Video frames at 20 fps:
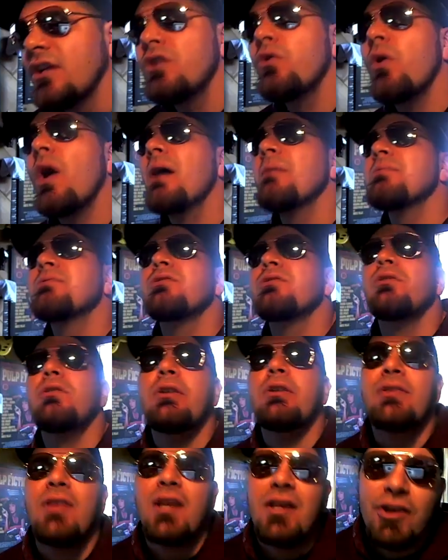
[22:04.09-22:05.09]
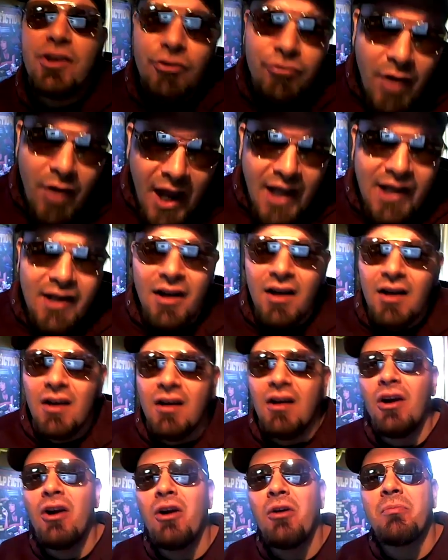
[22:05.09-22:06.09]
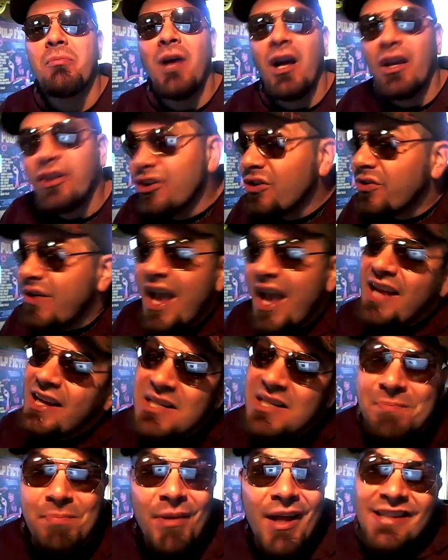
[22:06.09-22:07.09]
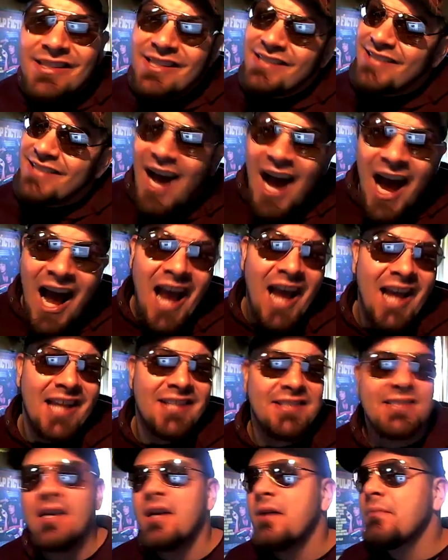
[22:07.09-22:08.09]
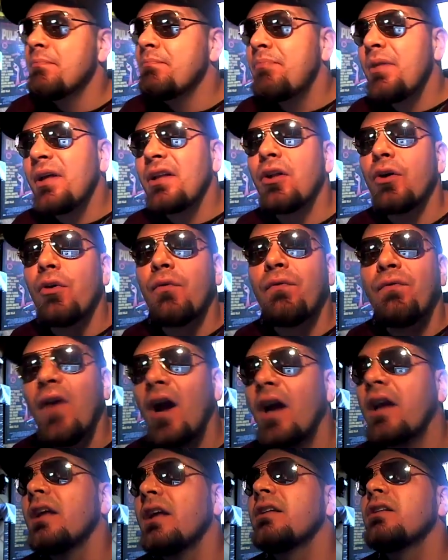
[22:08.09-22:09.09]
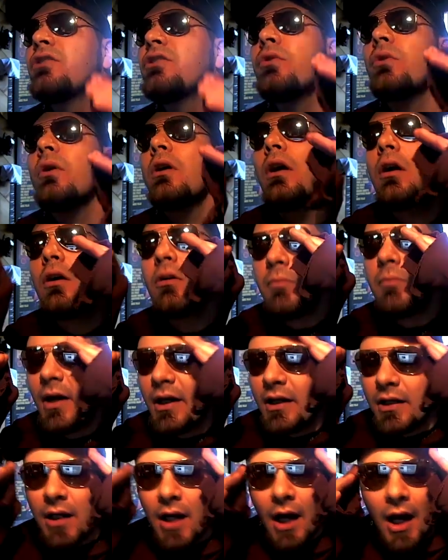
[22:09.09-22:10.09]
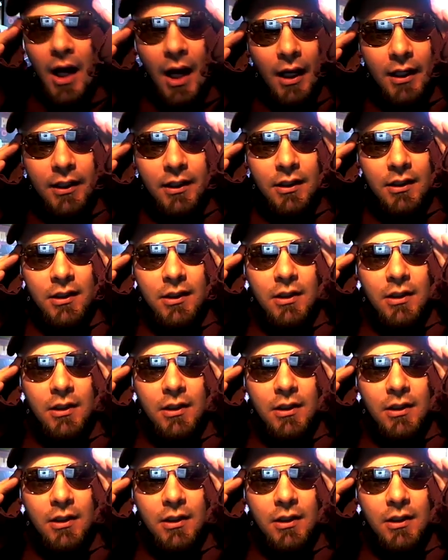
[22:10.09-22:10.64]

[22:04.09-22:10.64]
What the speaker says: You absolutely think you're right. Oh, Bill, you can't explain the tides. Bill fucking you. Oh, my God.